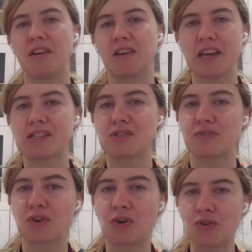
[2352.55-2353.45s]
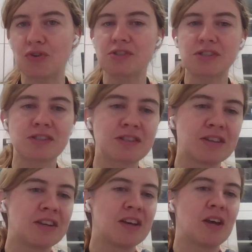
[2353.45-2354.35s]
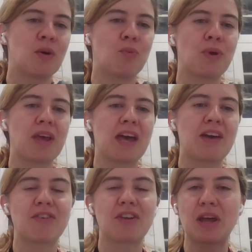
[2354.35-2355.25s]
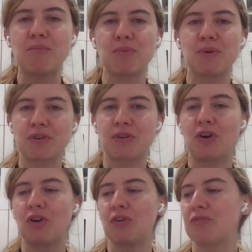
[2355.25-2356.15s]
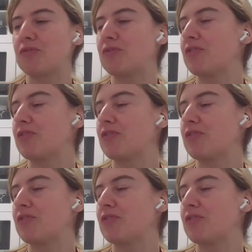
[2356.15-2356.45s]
Yes, of course. We have a number of